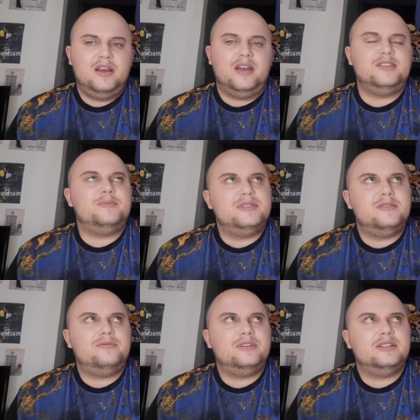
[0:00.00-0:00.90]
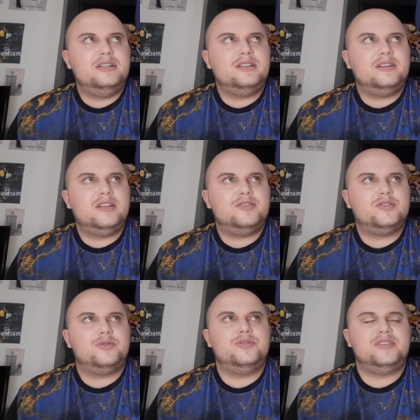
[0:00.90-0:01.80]
And specifically that this
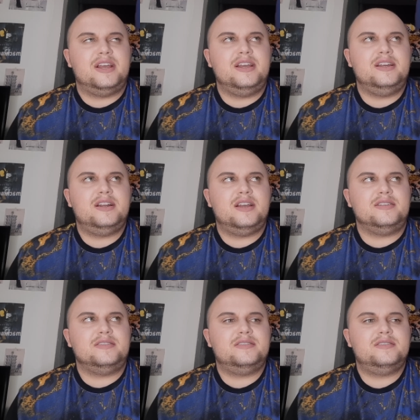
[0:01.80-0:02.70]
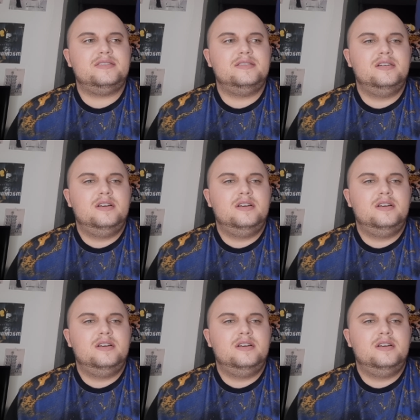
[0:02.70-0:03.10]
crusade is